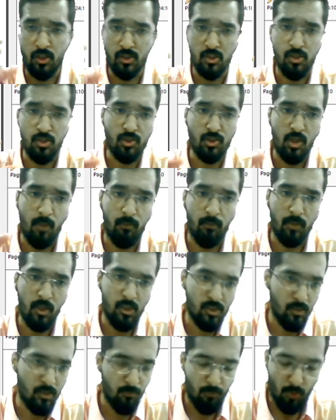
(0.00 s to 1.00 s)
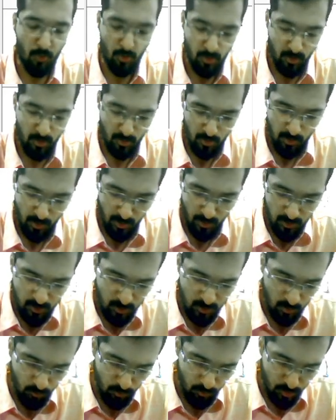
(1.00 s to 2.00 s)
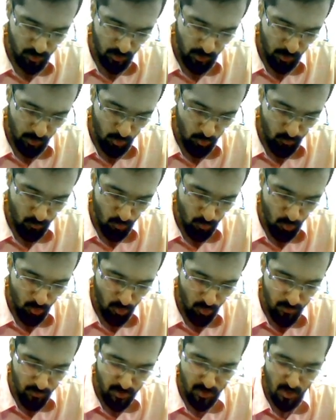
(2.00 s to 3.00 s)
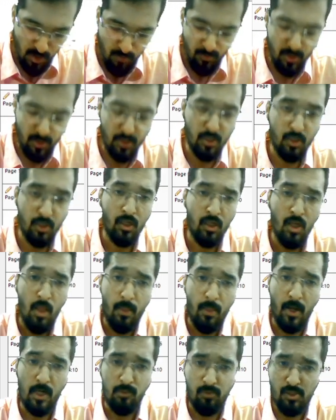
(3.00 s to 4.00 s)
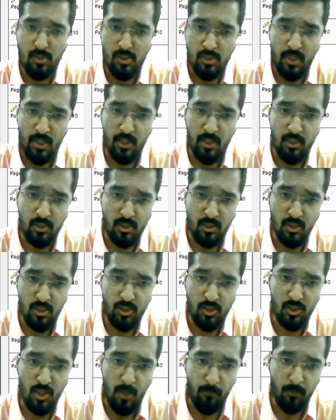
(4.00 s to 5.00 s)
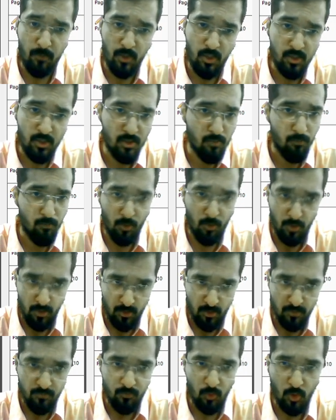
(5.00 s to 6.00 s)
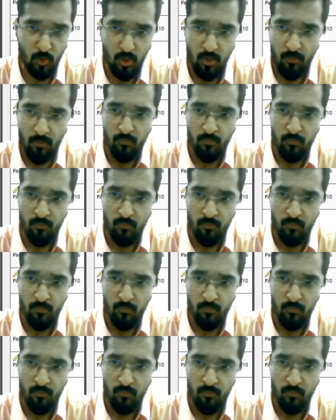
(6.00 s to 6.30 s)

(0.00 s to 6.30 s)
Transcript: chapter is important. Next is question related to mode, mean and median. That means statistics chapter is important. Okay.